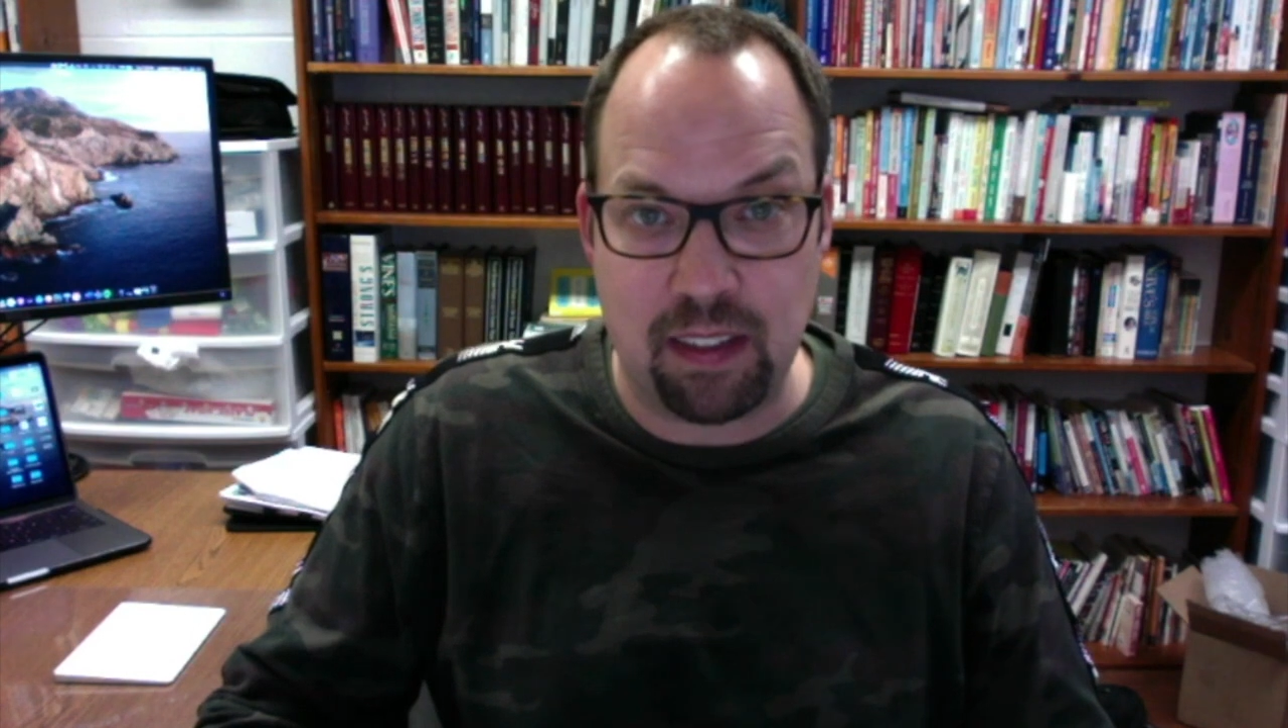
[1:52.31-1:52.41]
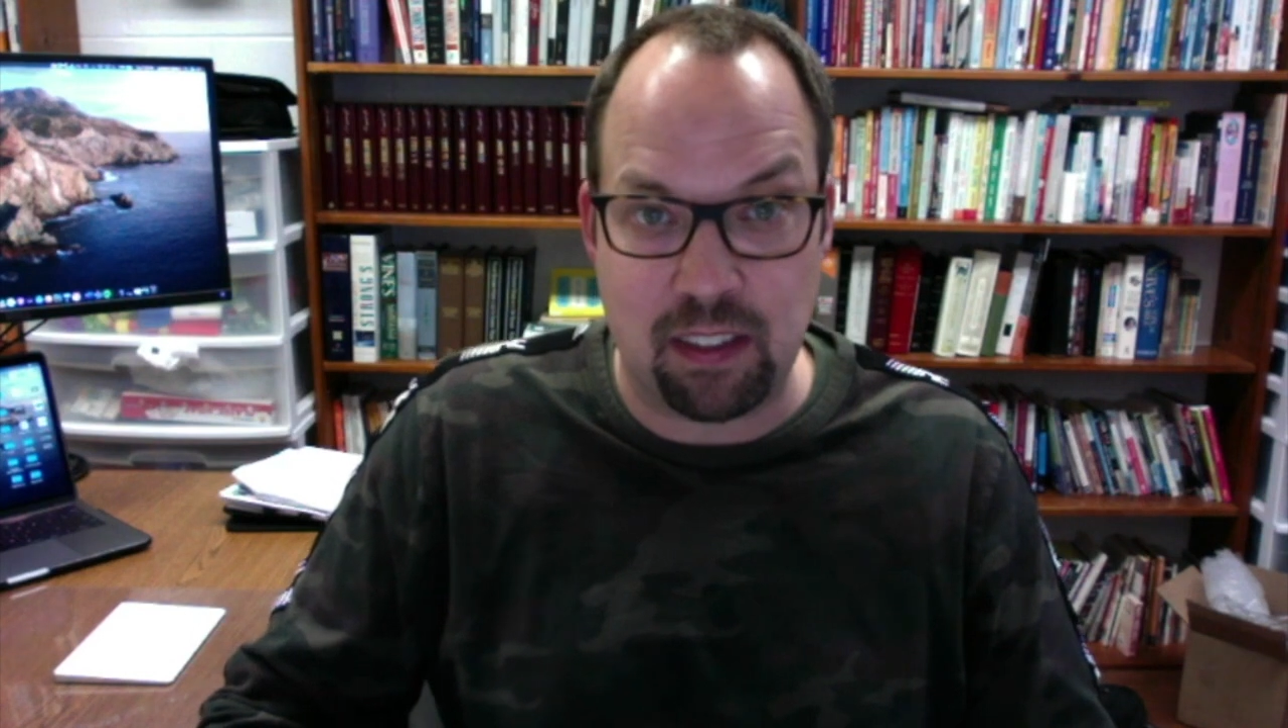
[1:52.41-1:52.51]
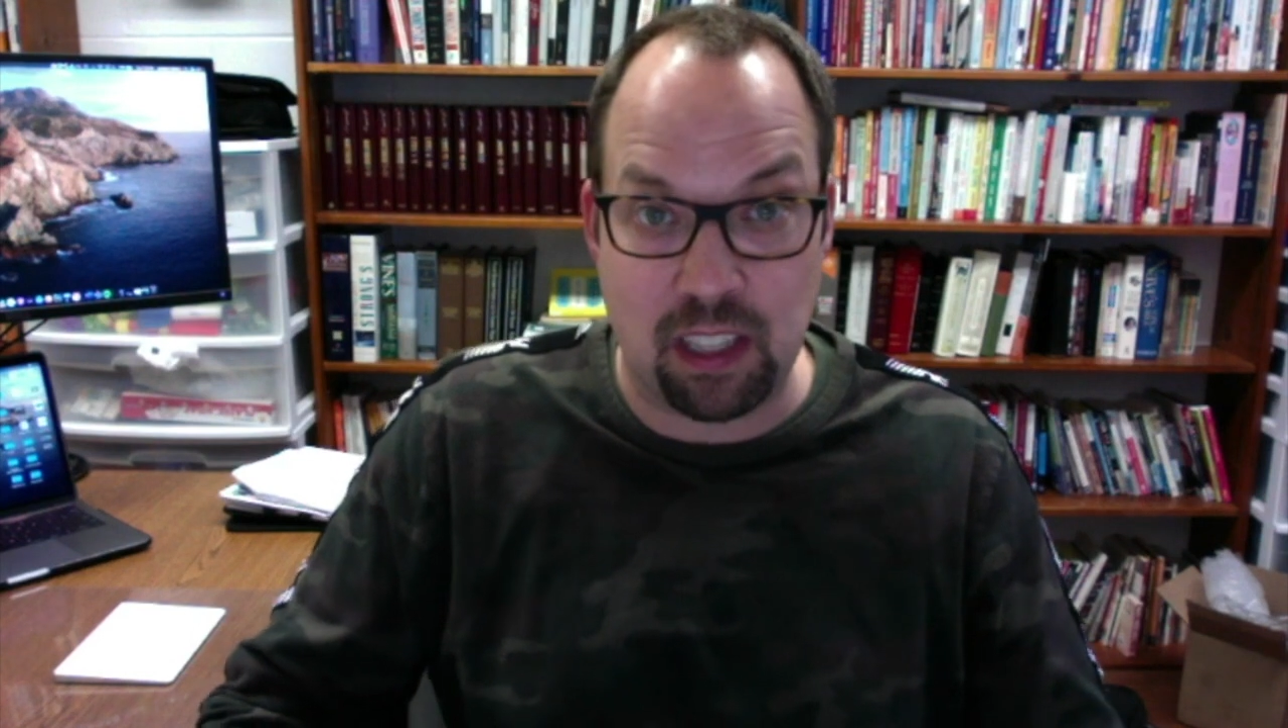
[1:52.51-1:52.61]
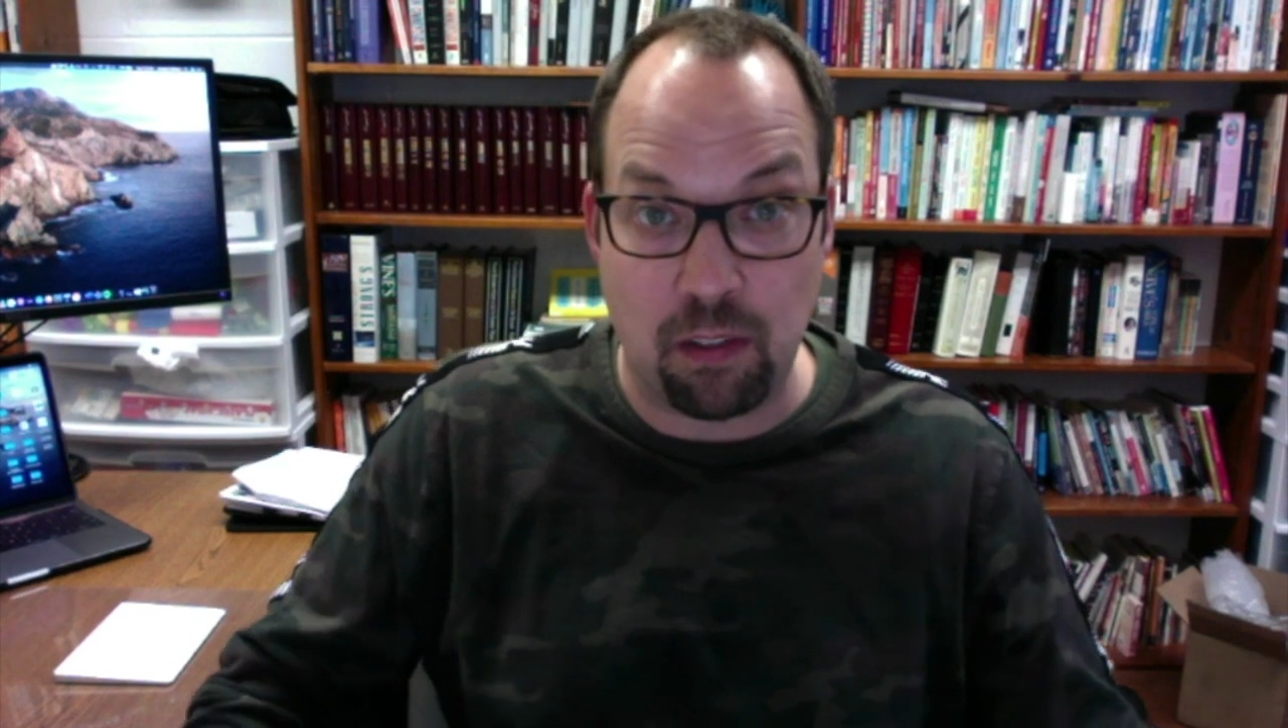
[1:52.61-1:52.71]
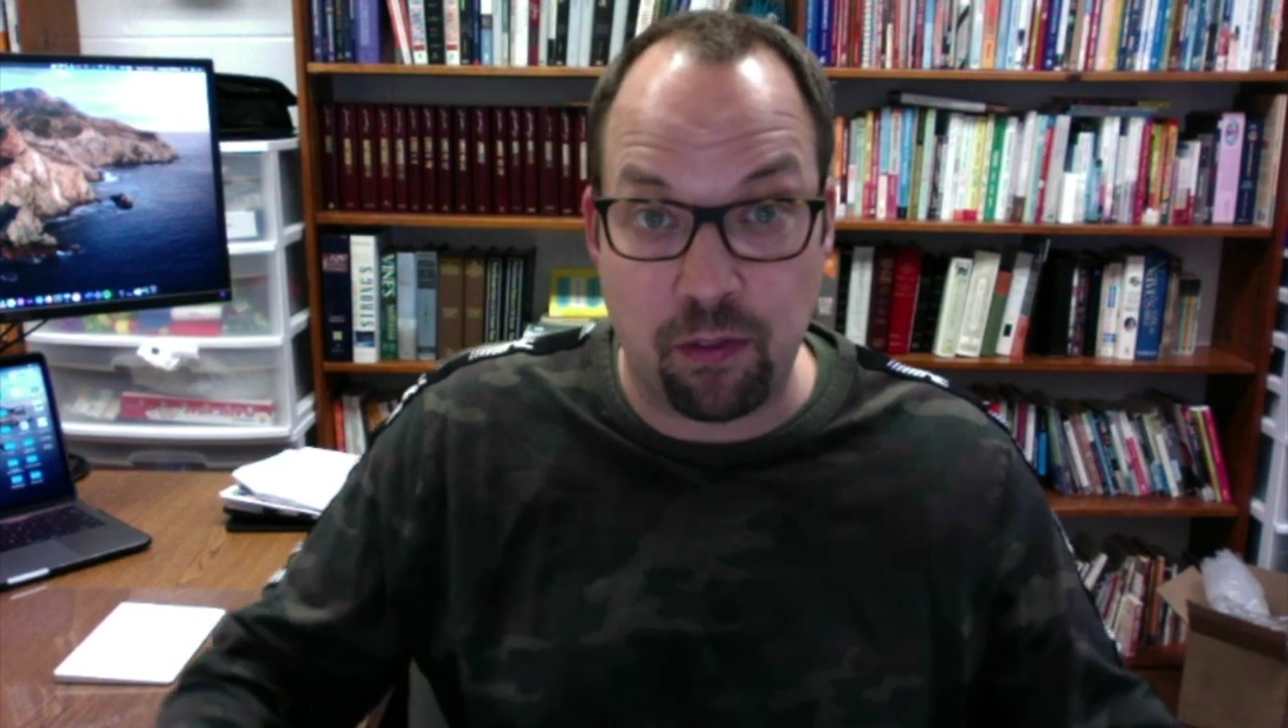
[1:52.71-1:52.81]

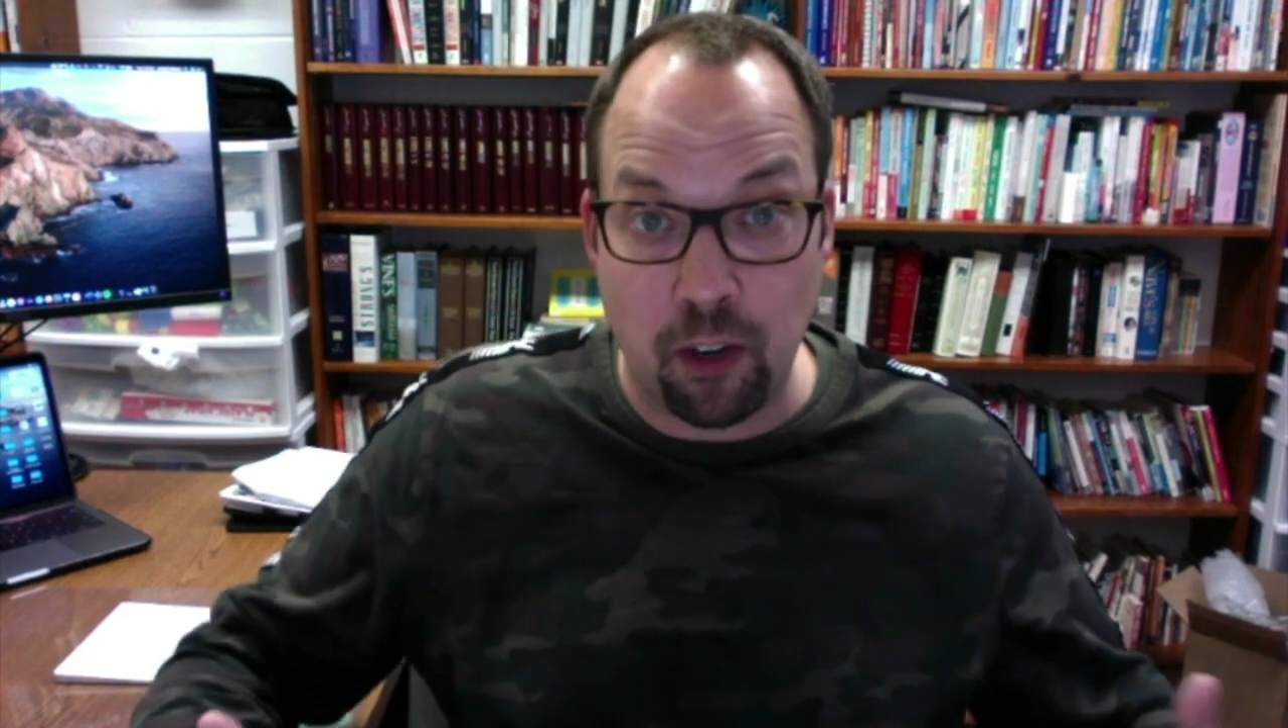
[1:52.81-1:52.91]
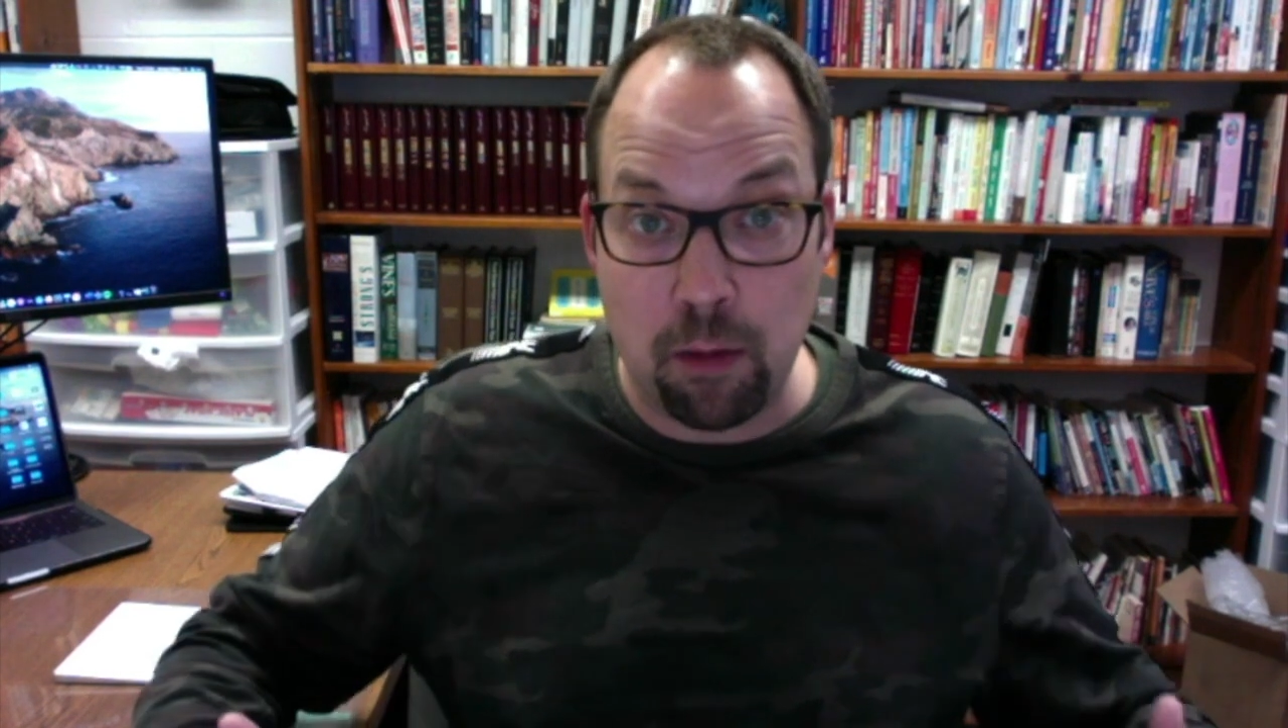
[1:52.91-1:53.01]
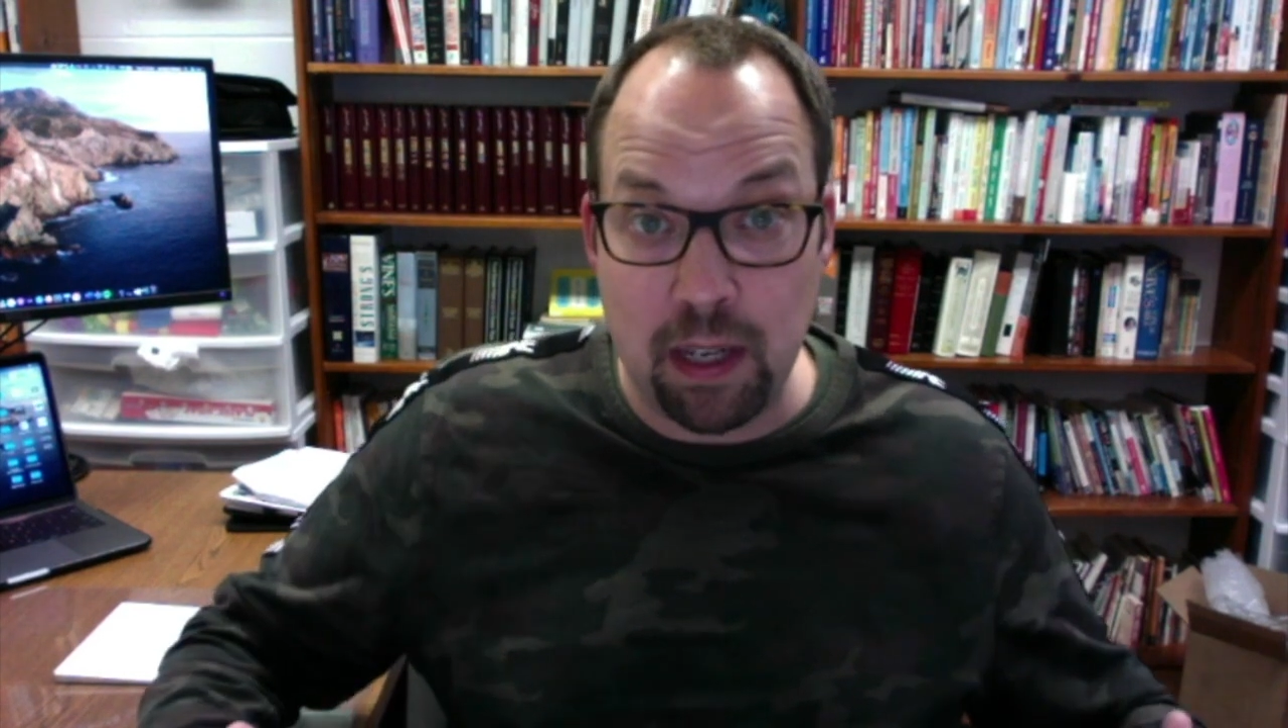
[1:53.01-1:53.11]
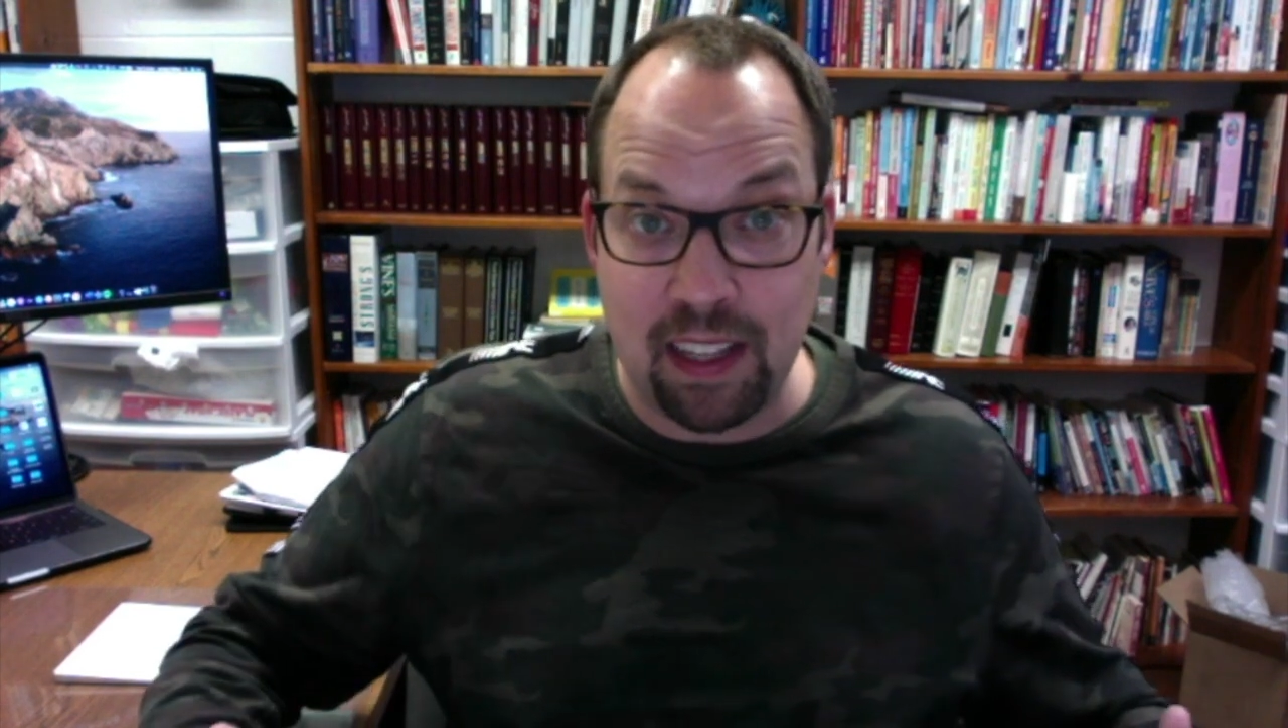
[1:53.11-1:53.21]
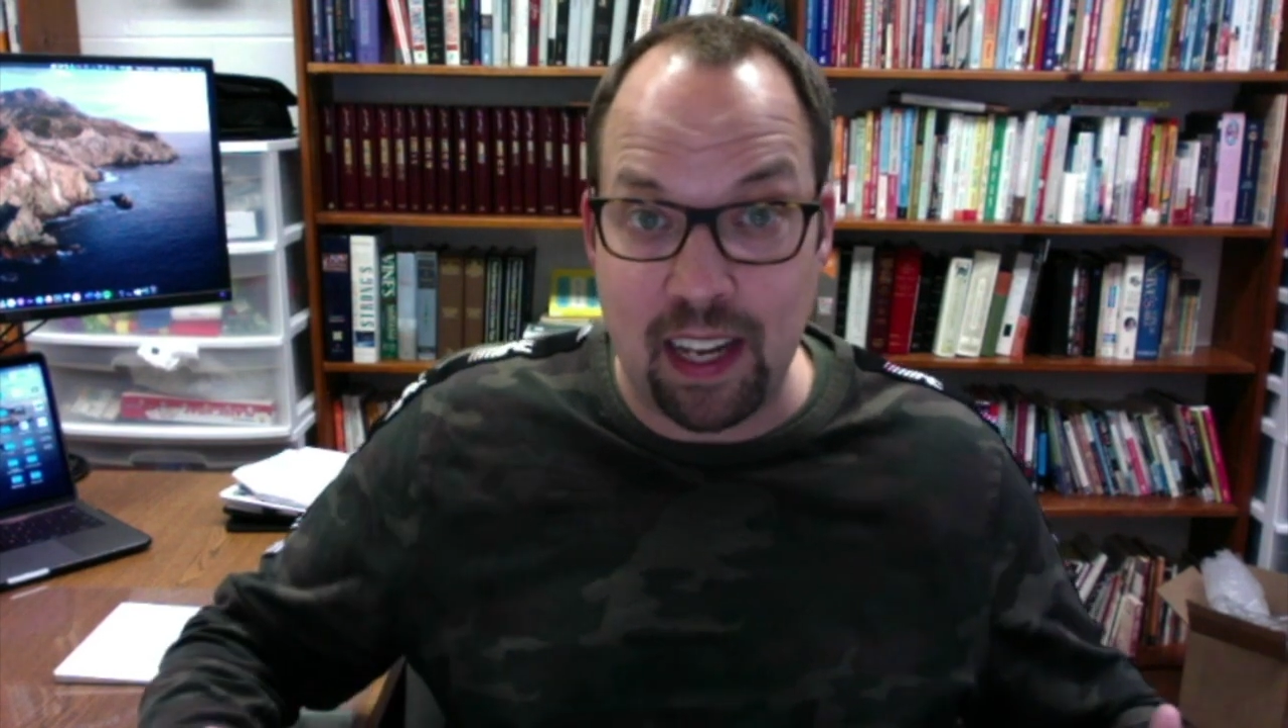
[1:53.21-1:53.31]
It's confirming